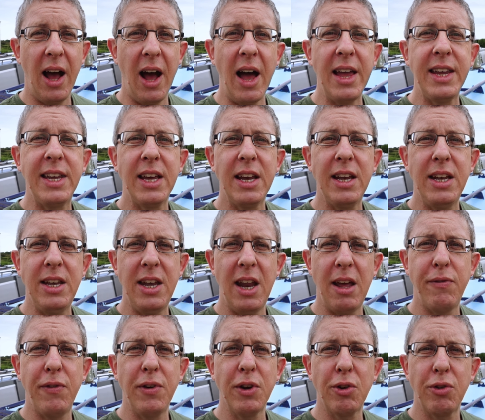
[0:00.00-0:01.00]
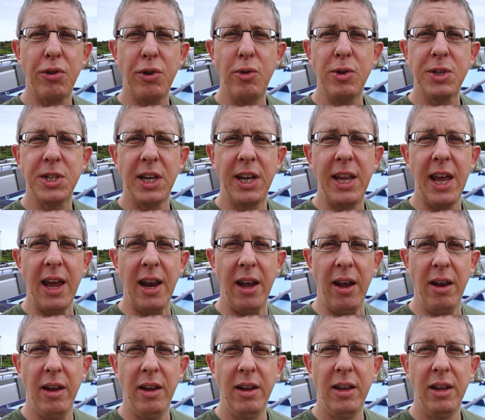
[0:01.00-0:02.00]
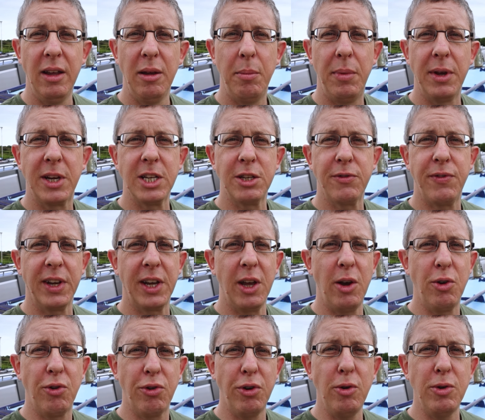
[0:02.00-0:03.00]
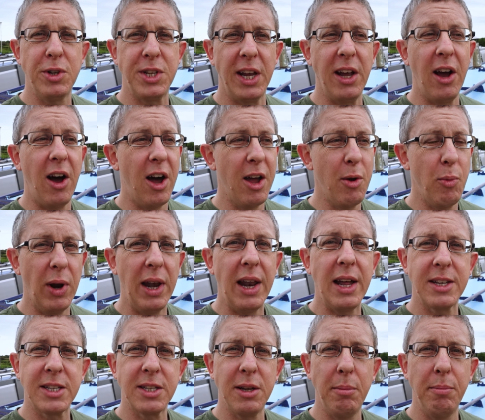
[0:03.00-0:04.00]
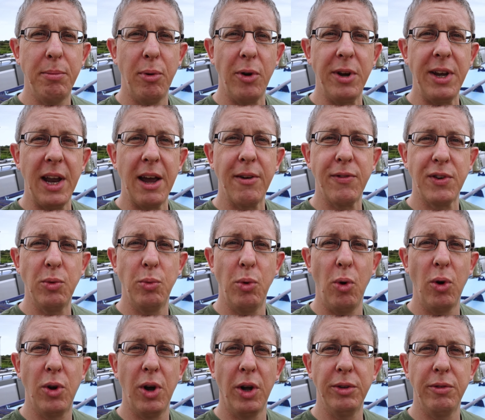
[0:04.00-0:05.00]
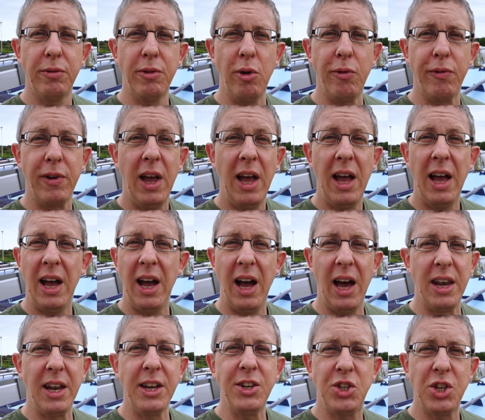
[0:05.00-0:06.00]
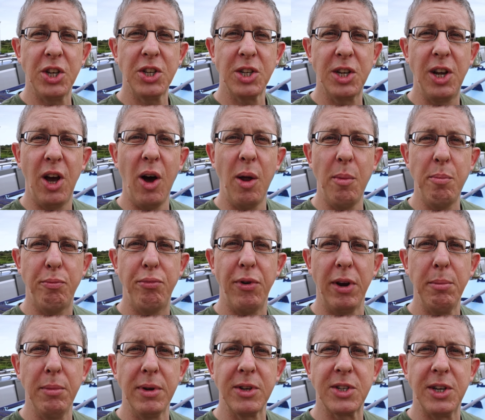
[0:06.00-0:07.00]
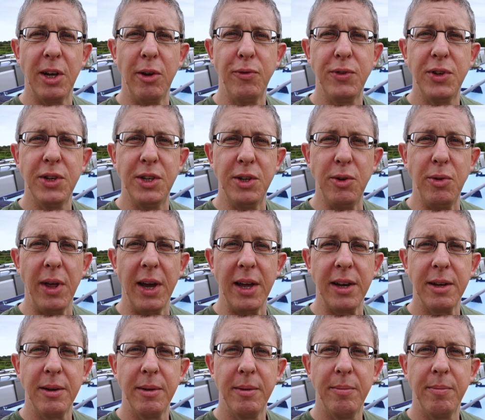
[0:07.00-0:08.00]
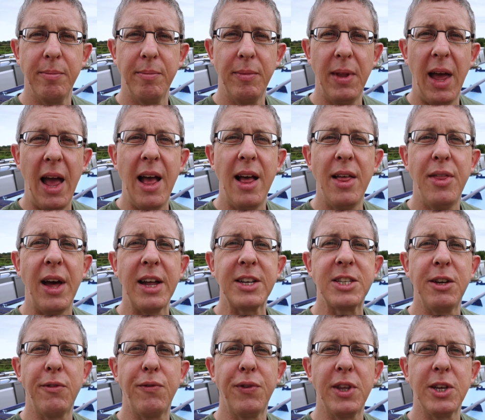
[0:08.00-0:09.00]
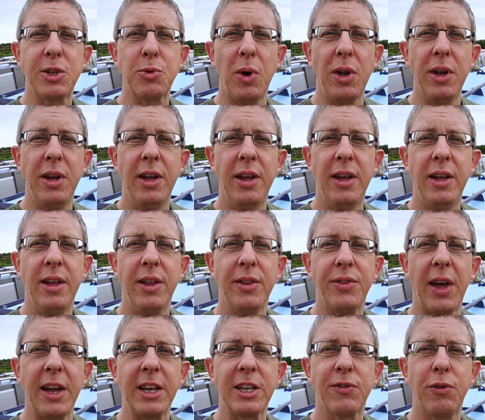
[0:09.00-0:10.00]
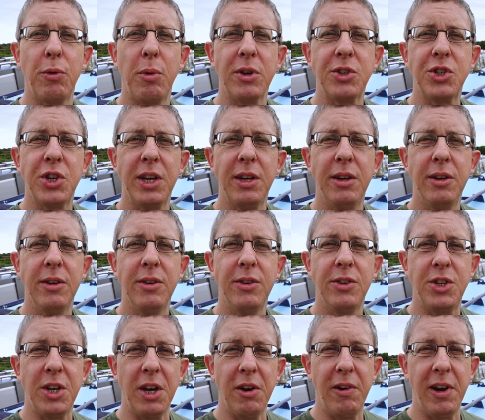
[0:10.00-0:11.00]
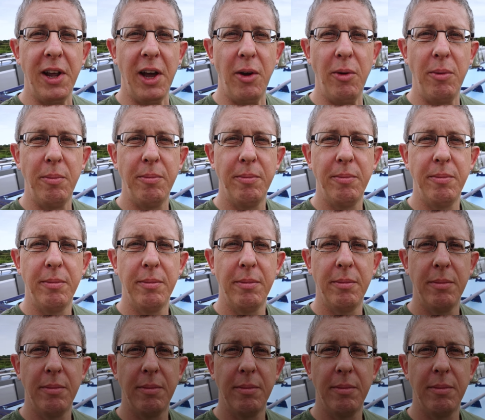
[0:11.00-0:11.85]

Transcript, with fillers: I can never cruise again because if I go cruising I will at some point have to walk on the roof and I just can't bring myself to do that. That's it for this one. Thanks for watching. Cheerio.